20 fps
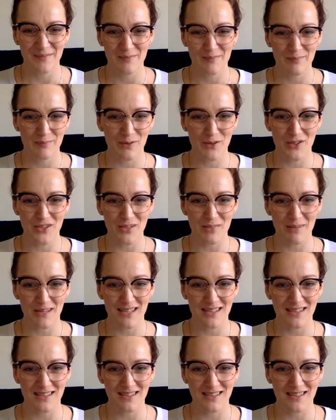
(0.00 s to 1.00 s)
Most
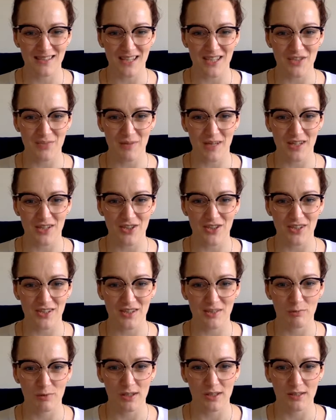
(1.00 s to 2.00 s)
amazing stage manager in the
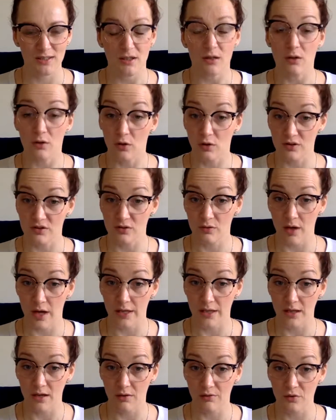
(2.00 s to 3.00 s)
world. Also
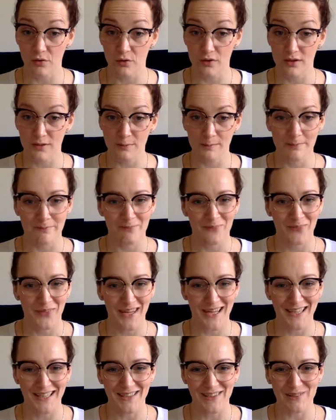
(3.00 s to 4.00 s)
Anna, of course.
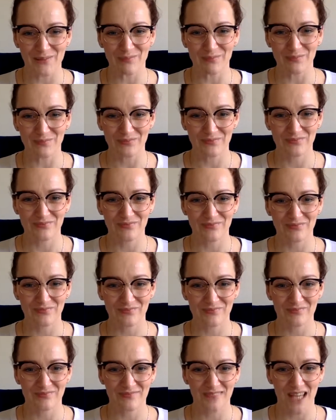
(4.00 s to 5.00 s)
And
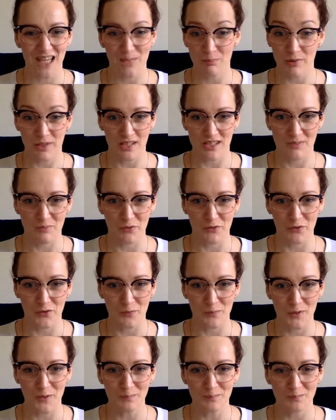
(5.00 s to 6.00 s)
burlesque
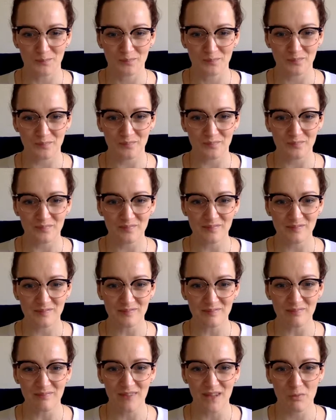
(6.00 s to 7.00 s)
performer.
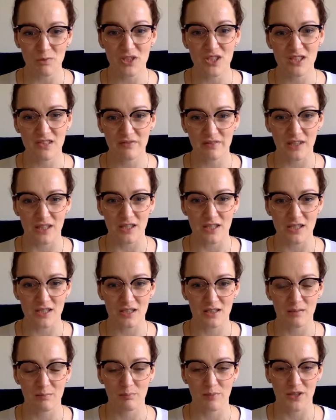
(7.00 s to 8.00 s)
We just finished,
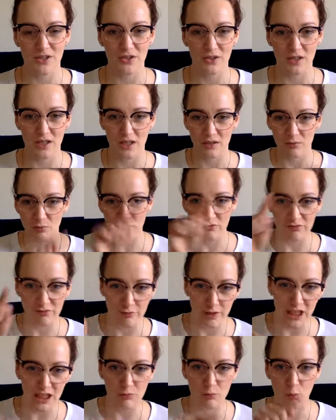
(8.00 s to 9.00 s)
but you can
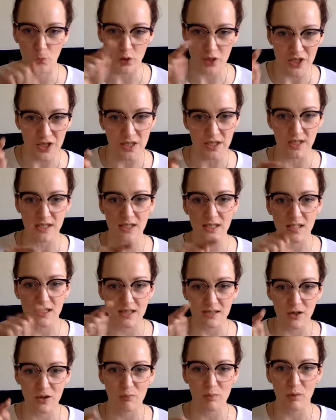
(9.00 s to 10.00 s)
re-watch this
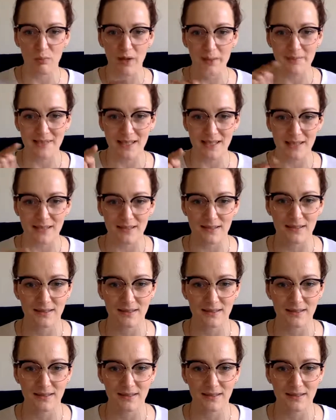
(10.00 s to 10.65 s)
on my website.